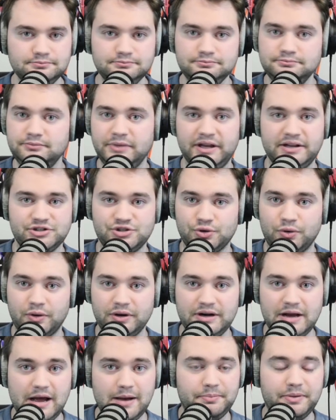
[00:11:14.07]
and
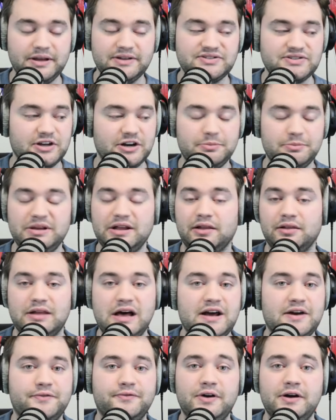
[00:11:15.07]
join up. It's going to be a
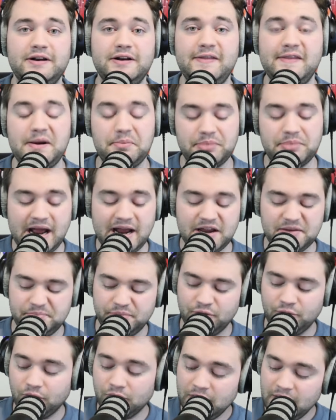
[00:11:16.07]
lot of fun in that bracket
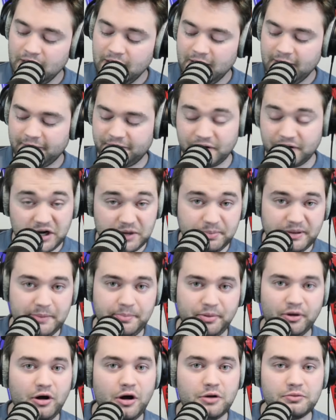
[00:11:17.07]
pool. 30
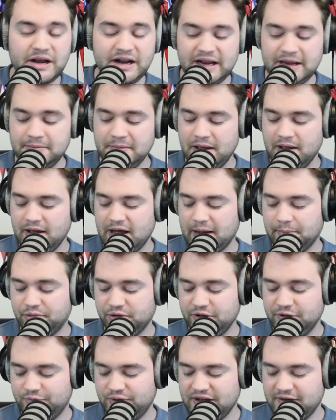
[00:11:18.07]
people already. I
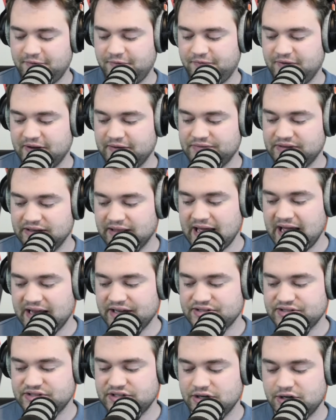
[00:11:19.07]
believe we had 50
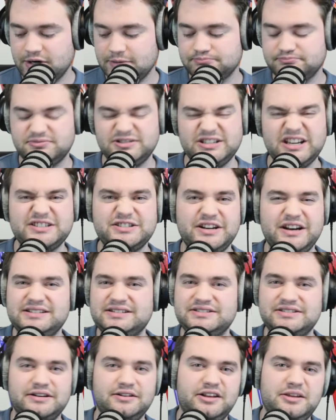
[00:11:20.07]
last year. Doesn't
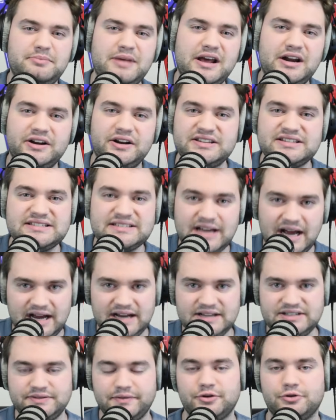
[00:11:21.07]
necessarily matter the
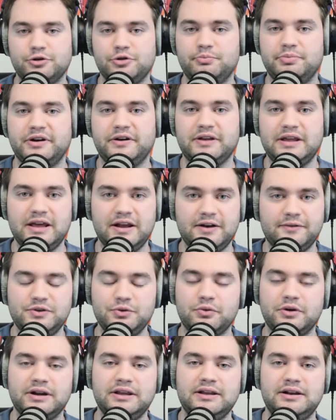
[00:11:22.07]
size of the group, but again, if you
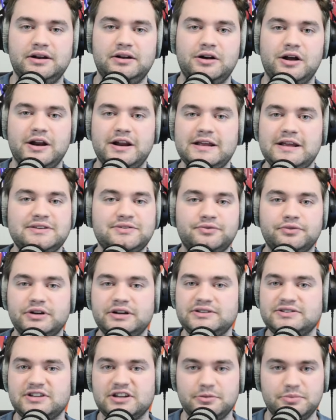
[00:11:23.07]
want to get in on it, it's free.
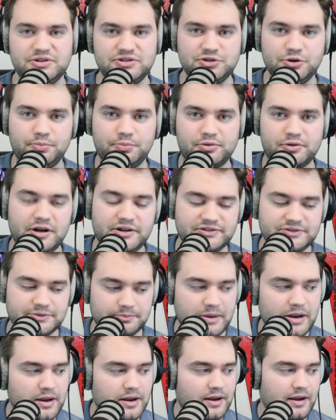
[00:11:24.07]
It's going to be super
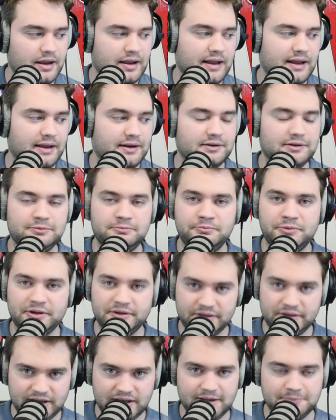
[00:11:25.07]
awesome. And uh,
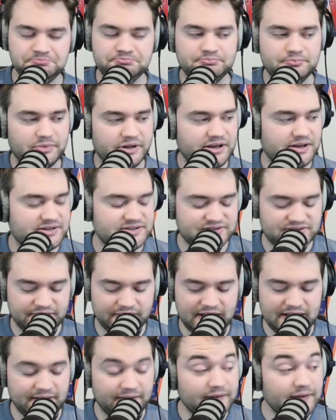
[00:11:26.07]
again, links is
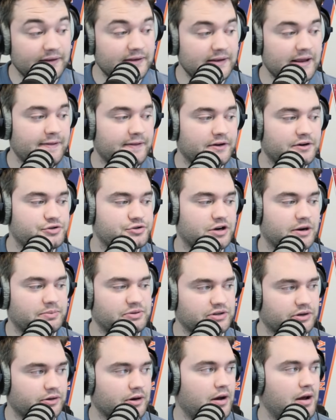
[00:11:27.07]
in in the
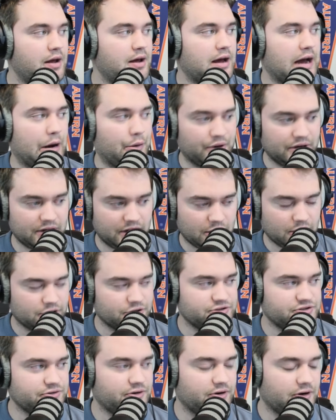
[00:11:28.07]
description I would
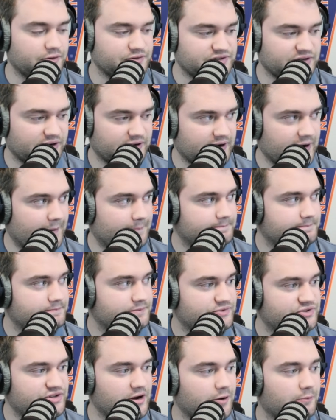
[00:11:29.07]
encourage you to go check it out.
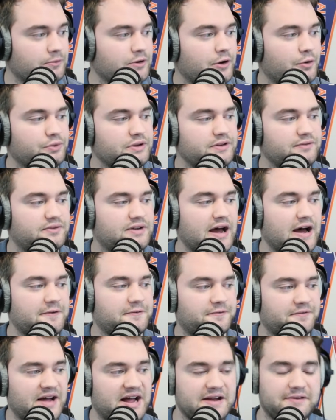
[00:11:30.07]
So, we've got
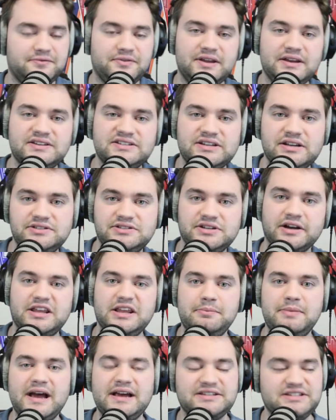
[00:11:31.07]
five things
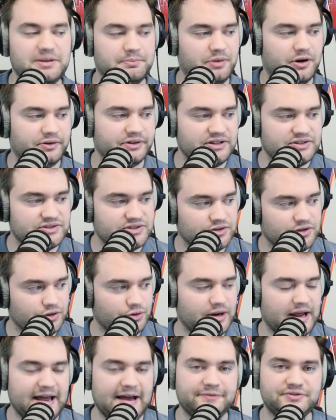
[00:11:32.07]
Kentucky basketball needs to do
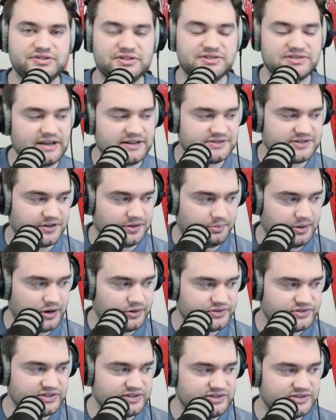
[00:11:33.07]
to have success in the
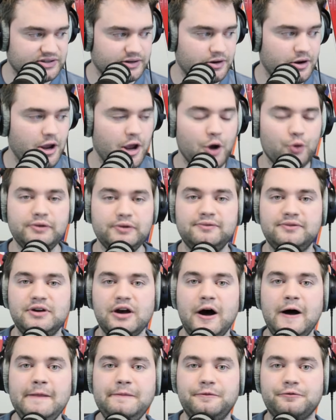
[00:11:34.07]
postseason. We've
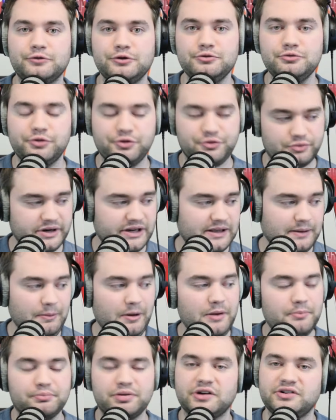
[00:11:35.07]
gone through three
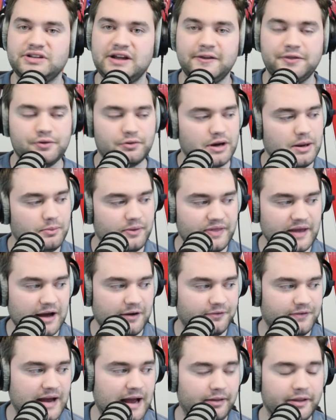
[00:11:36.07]
protect the rim without
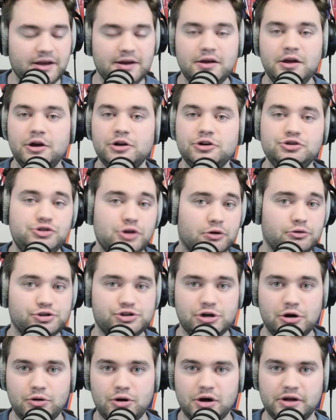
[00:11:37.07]
fouling, don't
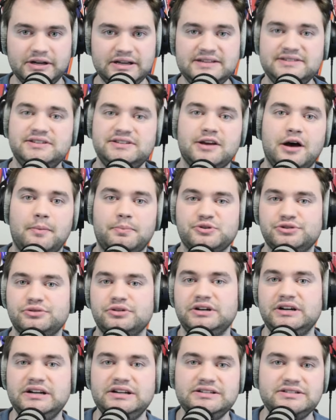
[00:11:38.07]
choke on easy
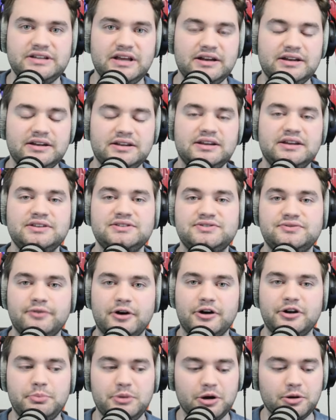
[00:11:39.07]
opportunities, and get
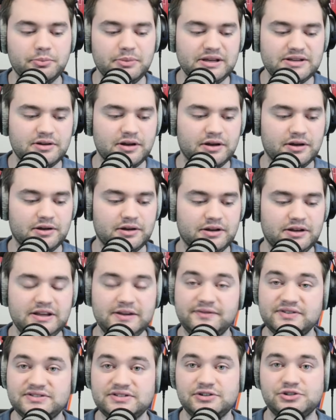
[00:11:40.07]
Zvonimir uh,
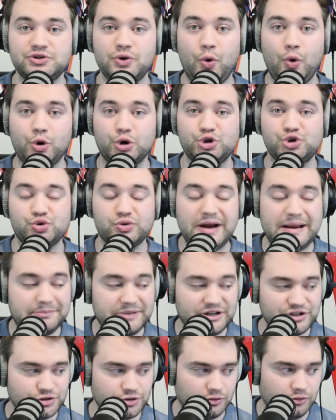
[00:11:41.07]
Ivisic or Tre
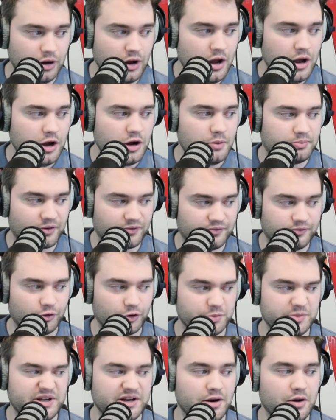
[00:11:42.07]
Mitchell
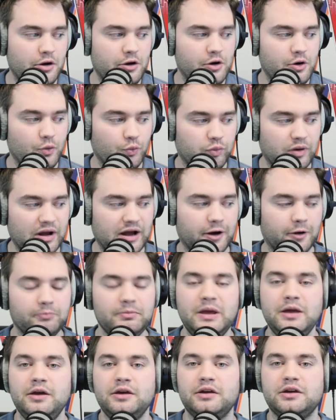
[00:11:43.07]
performing well.
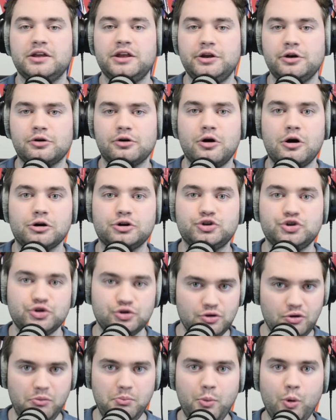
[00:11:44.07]
Here are
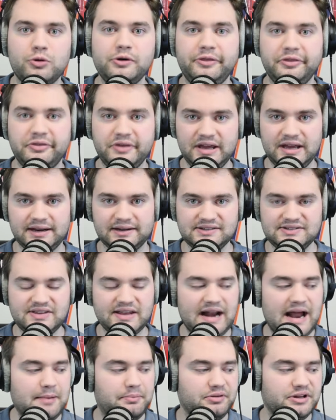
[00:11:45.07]
two more things that
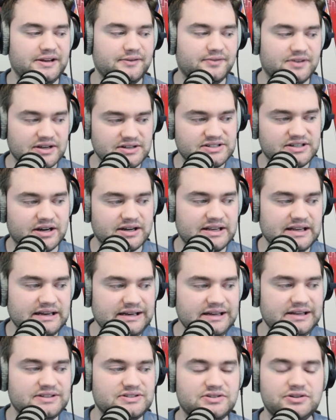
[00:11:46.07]
I believe Kentucky
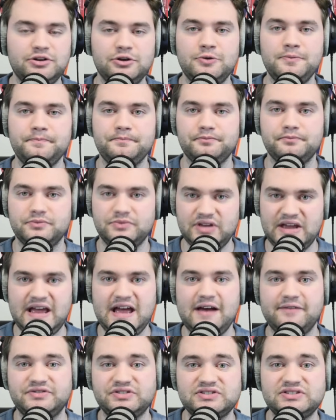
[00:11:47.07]
needs to do to
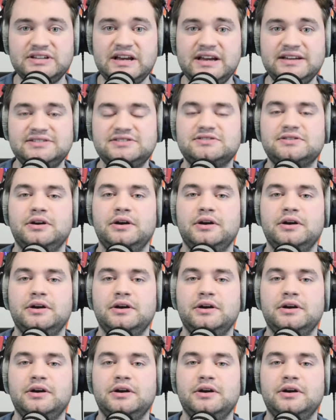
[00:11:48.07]
have success